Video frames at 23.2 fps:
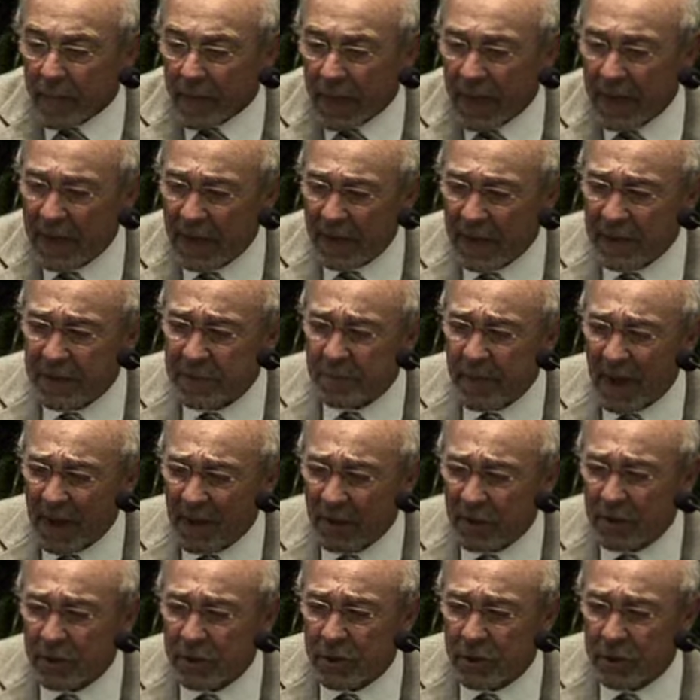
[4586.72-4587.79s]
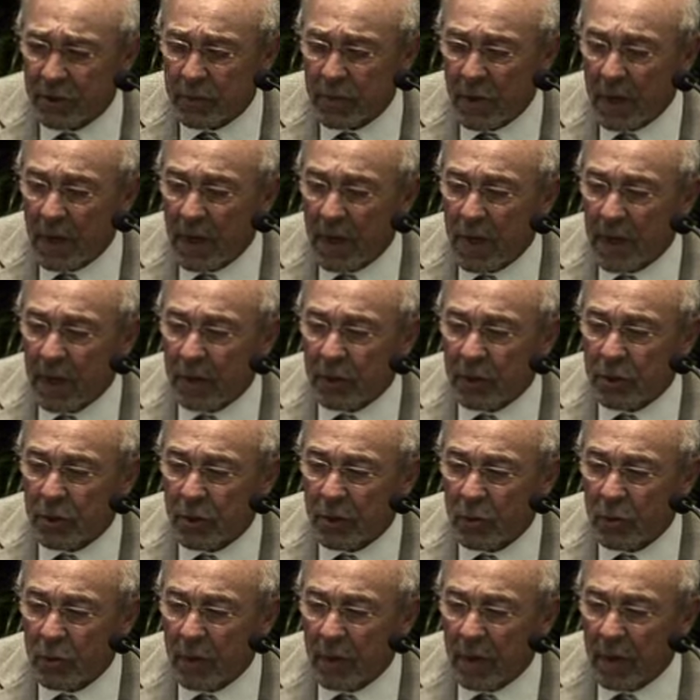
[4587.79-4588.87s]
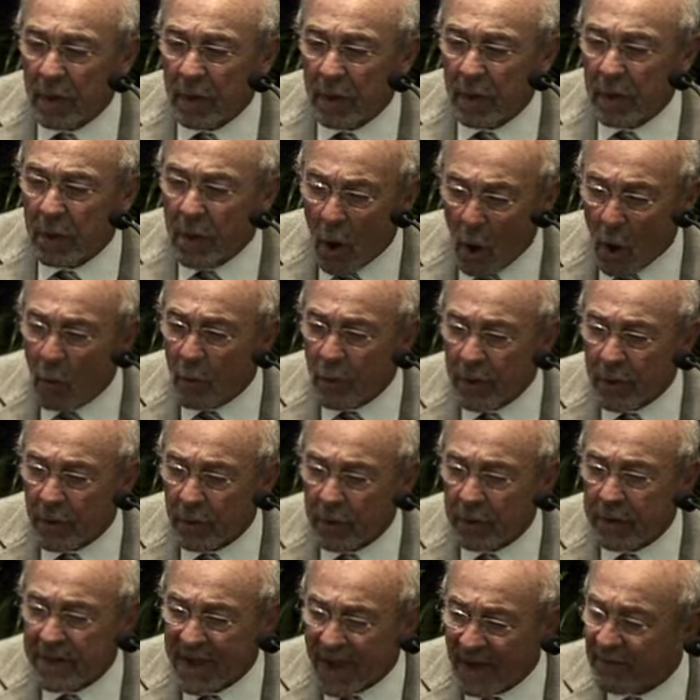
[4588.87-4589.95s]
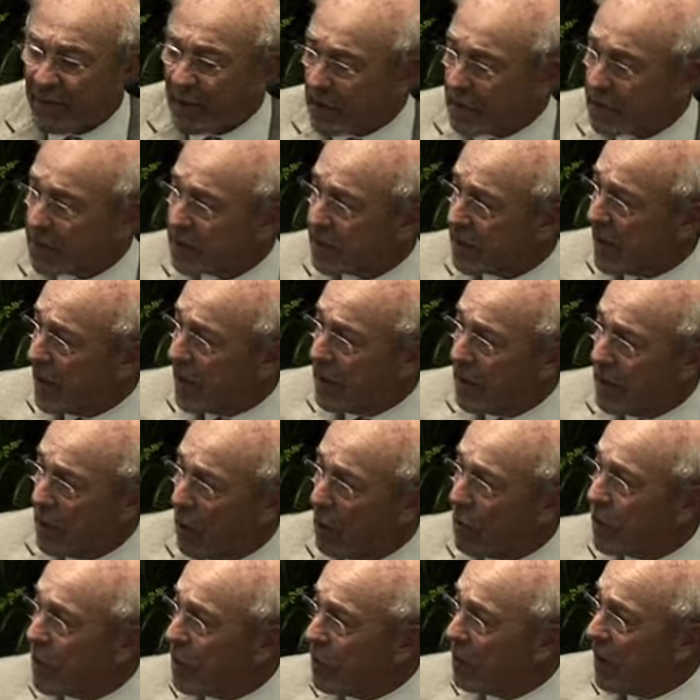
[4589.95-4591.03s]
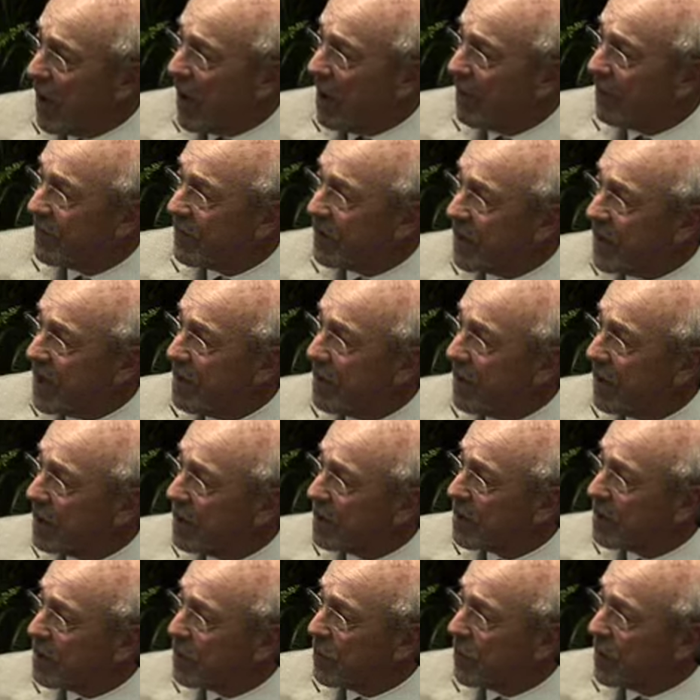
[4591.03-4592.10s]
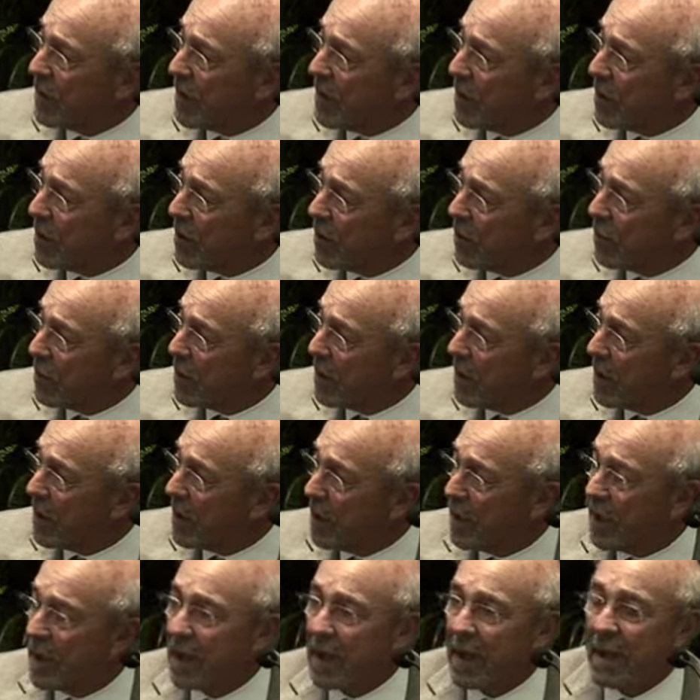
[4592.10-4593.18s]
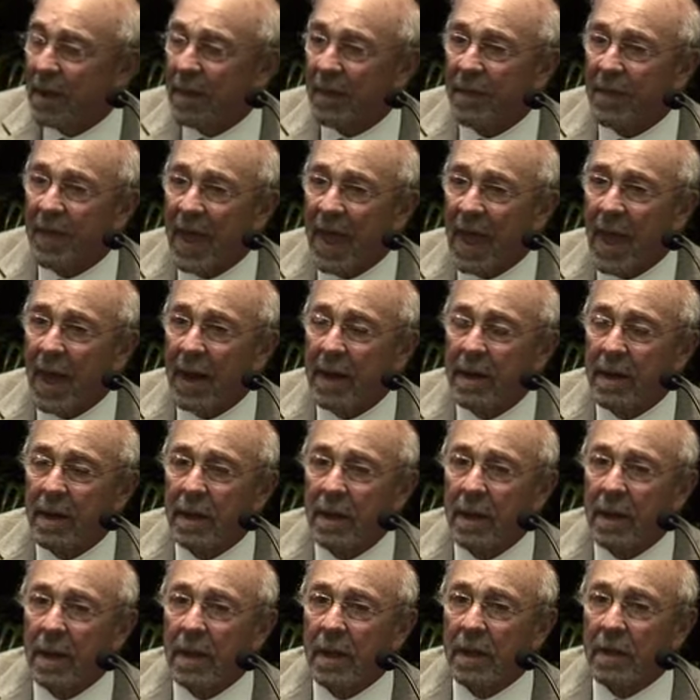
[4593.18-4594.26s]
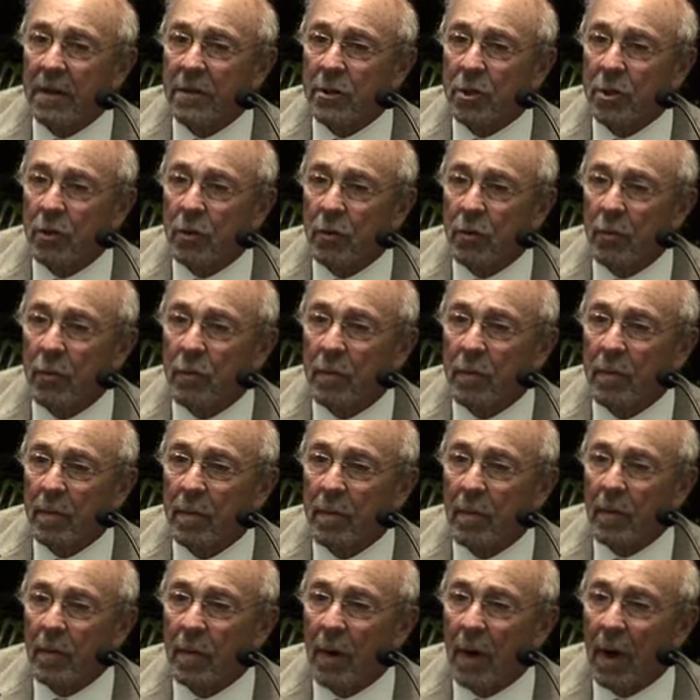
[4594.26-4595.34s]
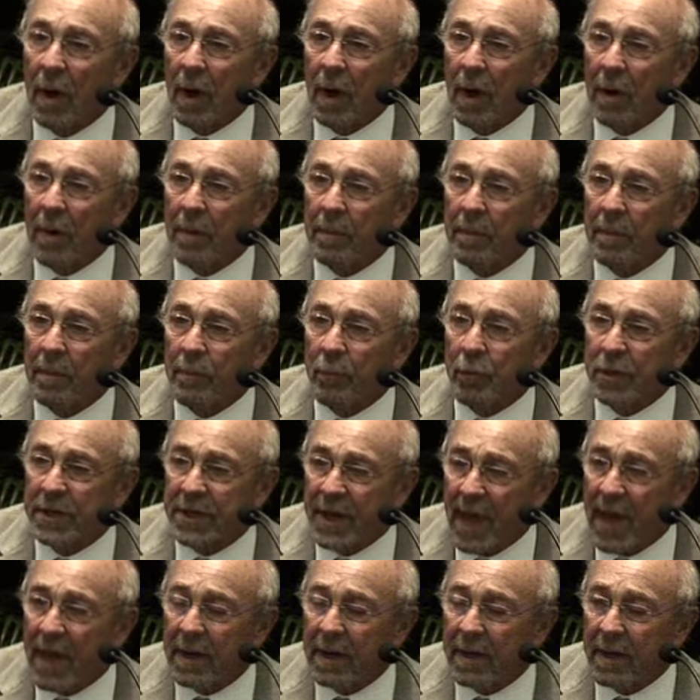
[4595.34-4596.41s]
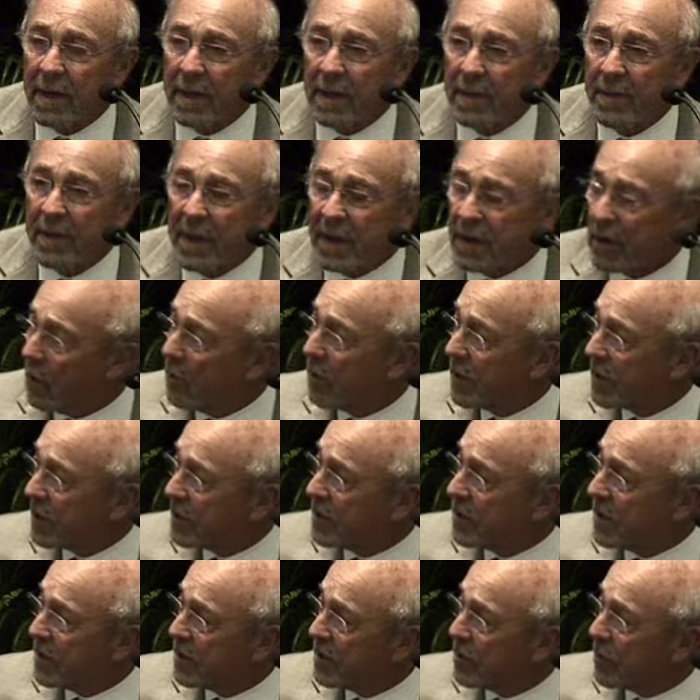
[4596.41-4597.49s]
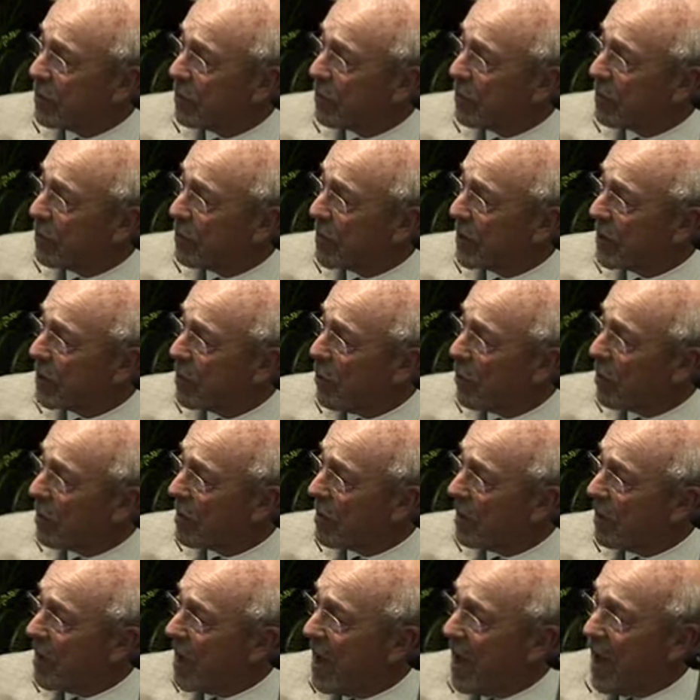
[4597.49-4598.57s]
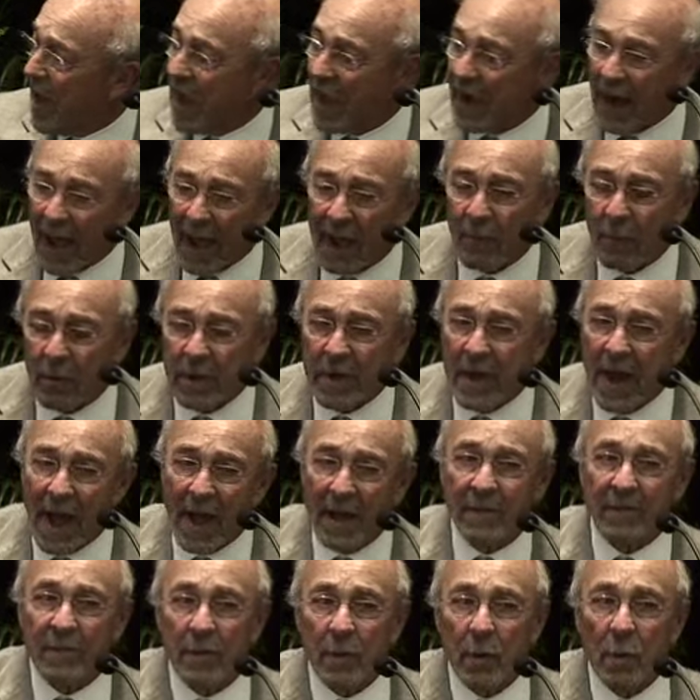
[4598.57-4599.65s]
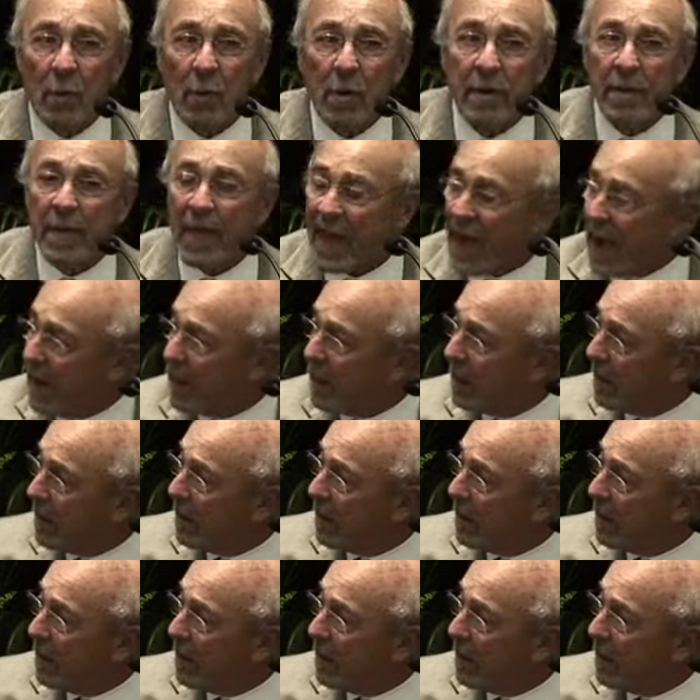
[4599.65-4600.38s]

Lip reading: it is better to know your devils and know you have demons within you than to pretend they don't exist or to ignore them. And I would not have learned that.